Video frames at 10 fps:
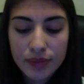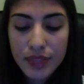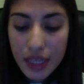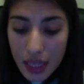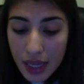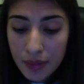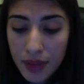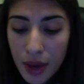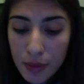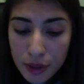The claim
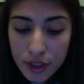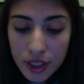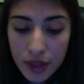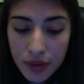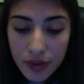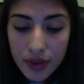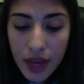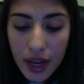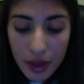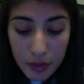that
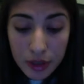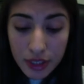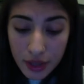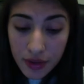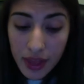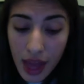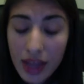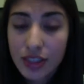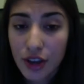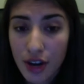it mostly
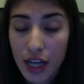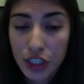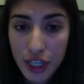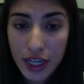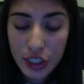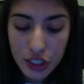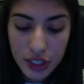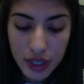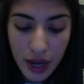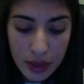relies on
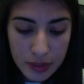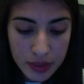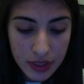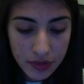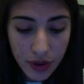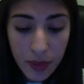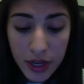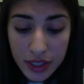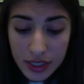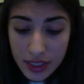education comes from
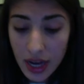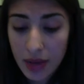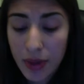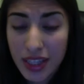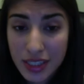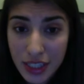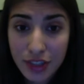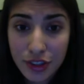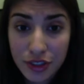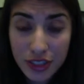a study by the
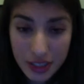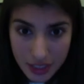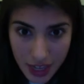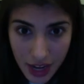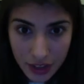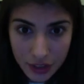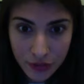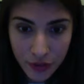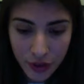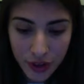
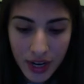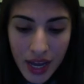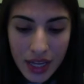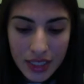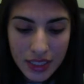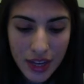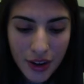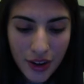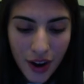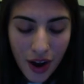Stanford
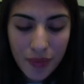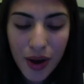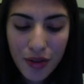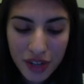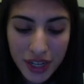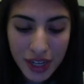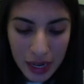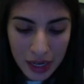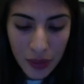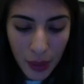Center on Poverty and
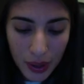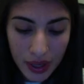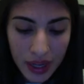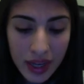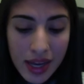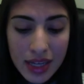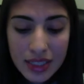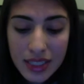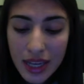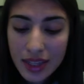Inequality,
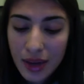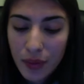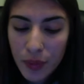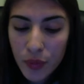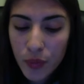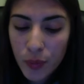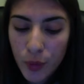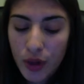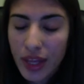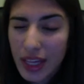saying that women were
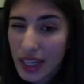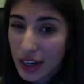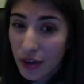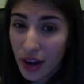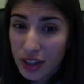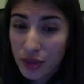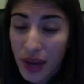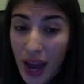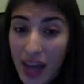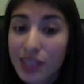more likely to
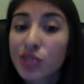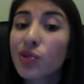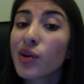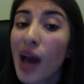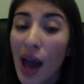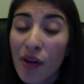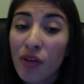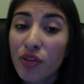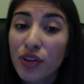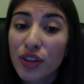graduate high school.
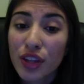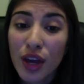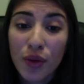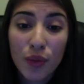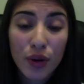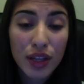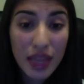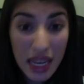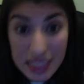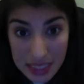However, they were
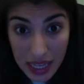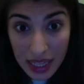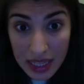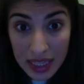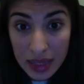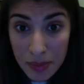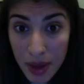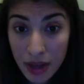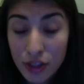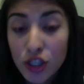less likely than
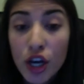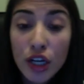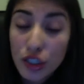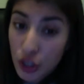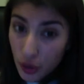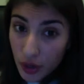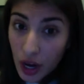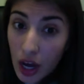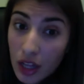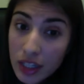males to go to
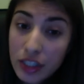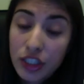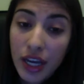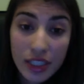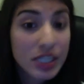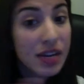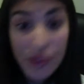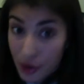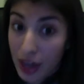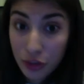college and to
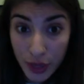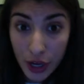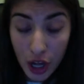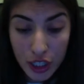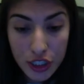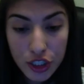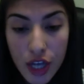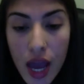even graduate college.